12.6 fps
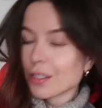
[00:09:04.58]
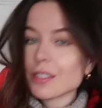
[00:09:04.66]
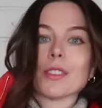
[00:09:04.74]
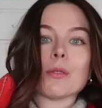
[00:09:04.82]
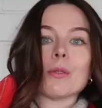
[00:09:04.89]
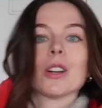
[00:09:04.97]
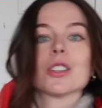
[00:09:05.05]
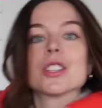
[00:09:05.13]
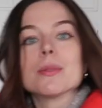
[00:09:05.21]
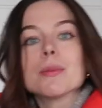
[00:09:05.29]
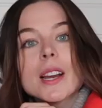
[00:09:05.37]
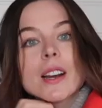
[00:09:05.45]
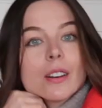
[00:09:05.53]
know if it
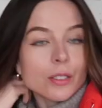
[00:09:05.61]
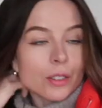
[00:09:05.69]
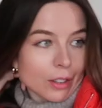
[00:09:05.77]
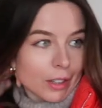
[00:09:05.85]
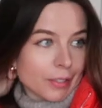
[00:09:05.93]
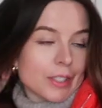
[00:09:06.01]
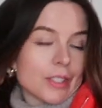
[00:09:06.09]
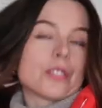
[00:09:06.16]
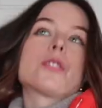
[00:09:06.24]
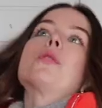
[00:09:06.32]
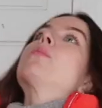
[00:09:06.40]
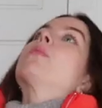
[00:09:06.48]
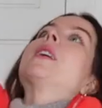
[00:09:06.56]
washes me out or if it's
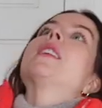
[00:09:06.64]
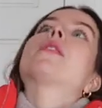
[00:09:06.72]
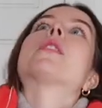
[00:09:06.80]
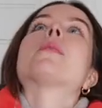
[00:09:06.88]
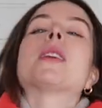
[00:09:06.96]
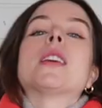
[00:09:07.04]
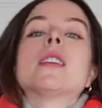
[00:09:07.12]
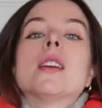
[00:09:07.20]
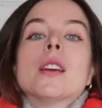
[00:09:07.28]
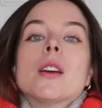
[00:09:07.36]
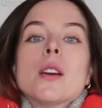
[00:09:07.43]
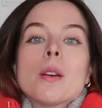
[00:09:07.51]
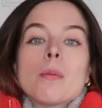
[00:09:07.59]
too bright for me,
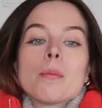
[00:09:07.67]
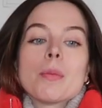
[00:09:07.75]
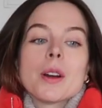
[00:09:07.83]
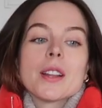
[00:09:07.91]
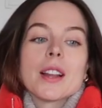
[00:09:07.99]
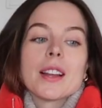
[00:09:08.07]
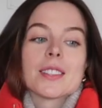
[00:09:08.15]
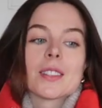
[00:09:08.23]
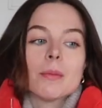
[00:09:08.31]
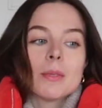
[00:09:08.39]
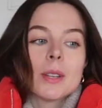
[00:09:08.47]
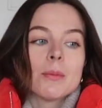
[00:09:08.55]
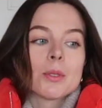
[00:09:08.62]
but I
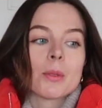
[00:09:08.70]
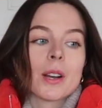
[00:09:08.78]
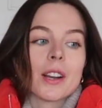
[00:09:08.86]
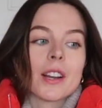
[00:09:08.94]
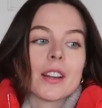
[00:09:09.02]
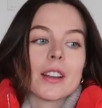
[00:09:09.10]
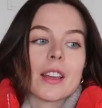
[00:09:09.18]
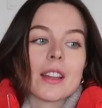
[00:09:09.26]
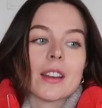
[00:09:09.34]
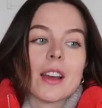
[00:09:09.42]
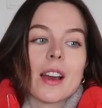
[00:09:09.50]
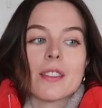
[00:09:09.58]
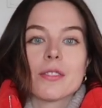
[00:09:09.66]
sometimes wear it
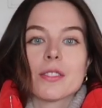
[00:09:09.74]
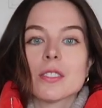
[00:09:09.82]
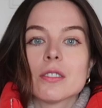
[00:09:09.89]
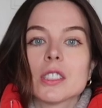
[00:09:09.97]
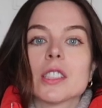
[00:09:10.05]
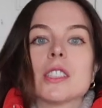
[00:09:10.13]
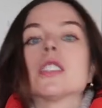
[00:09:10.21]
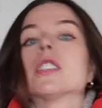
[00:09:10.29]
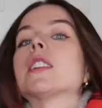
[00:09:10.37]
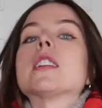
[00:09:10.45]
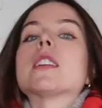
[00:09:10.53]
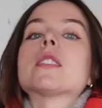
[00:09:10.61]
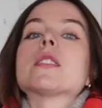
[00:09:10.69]
and I feel really good
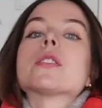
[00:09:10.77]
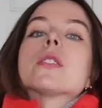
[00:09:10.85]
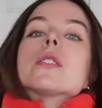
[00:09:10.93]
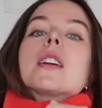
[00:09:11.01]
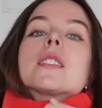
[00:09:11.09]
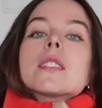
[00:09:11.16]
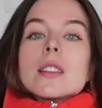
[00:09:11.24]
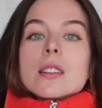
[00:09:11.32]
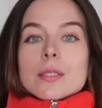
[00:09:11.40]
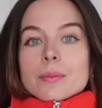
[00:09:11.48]
in it. So that's